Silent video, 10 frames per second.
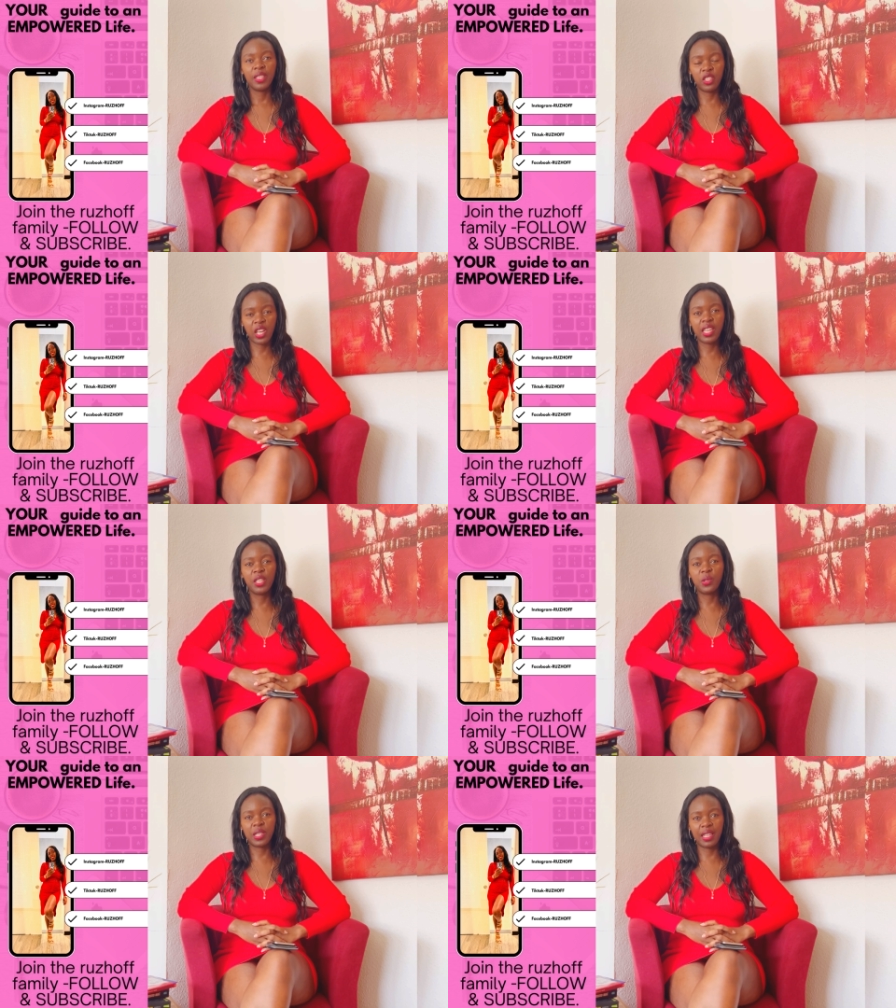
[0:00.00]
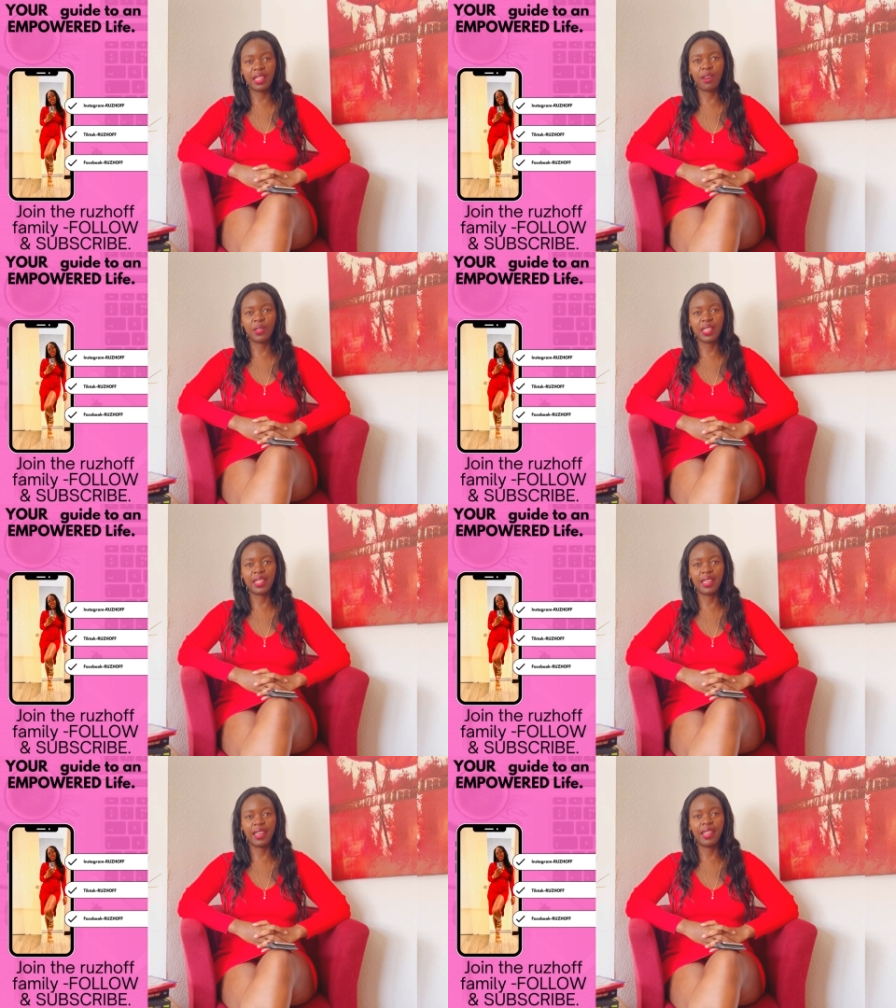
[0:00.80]
Journey to 10,000K.
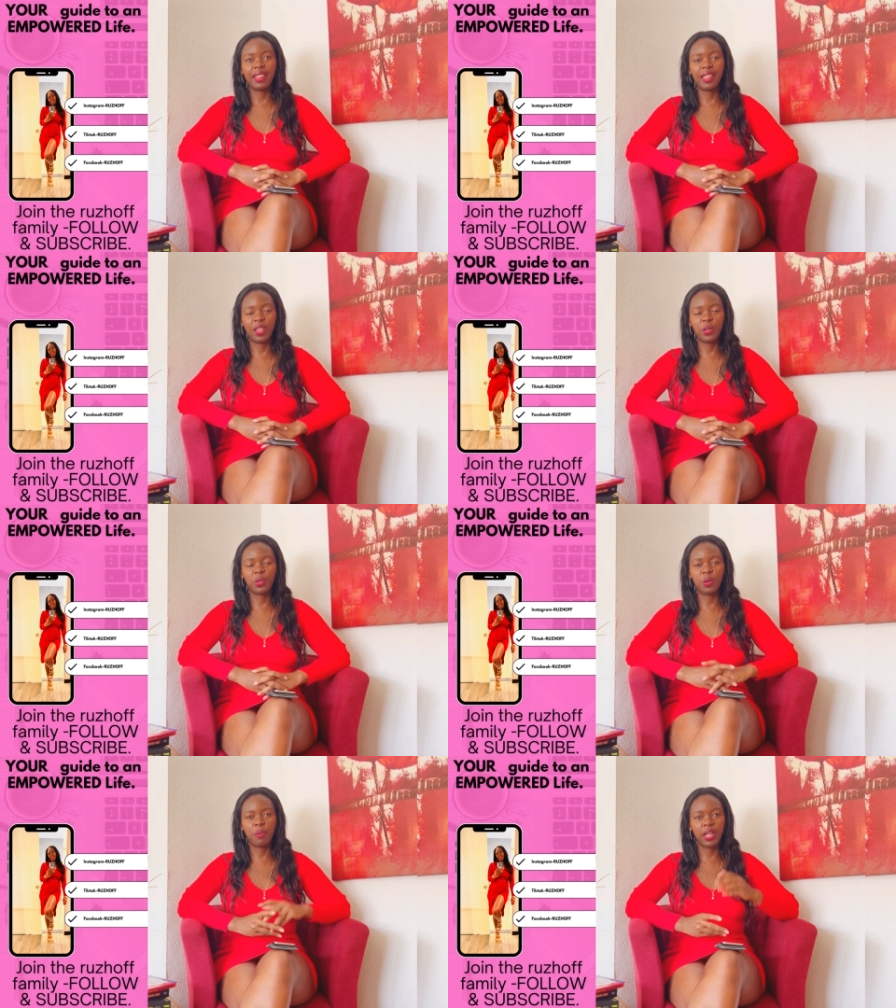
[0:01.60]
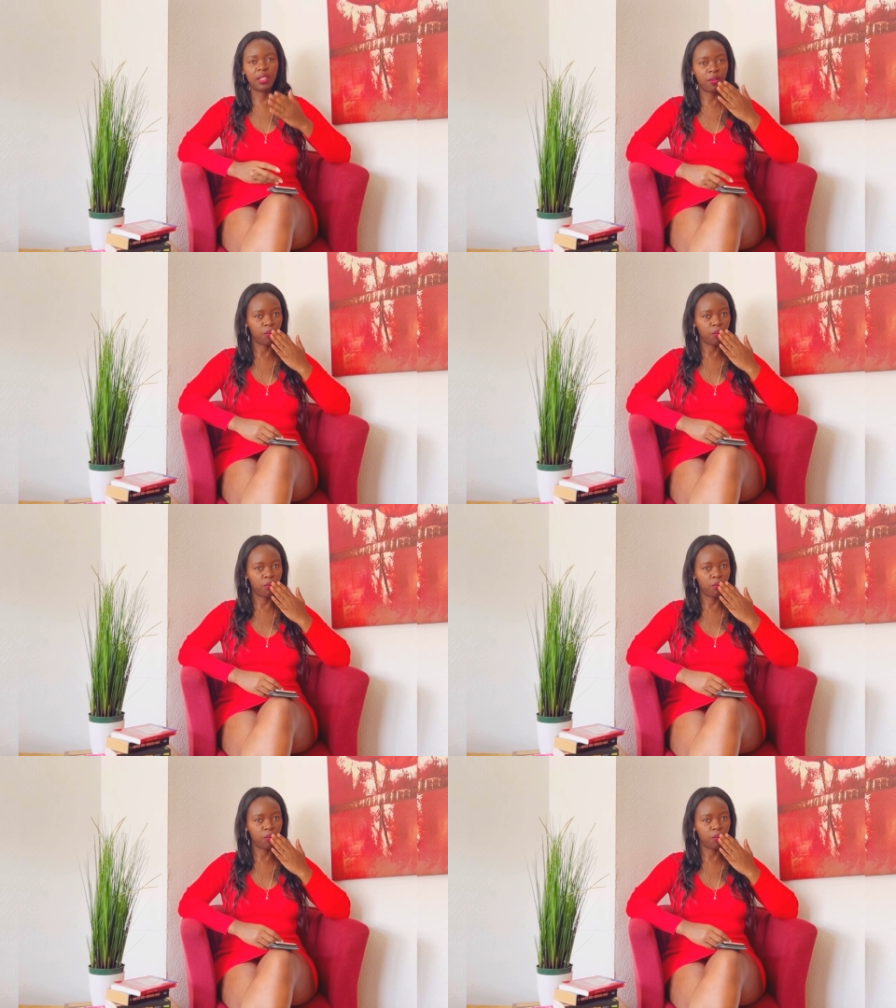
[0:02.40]
Thank you so much.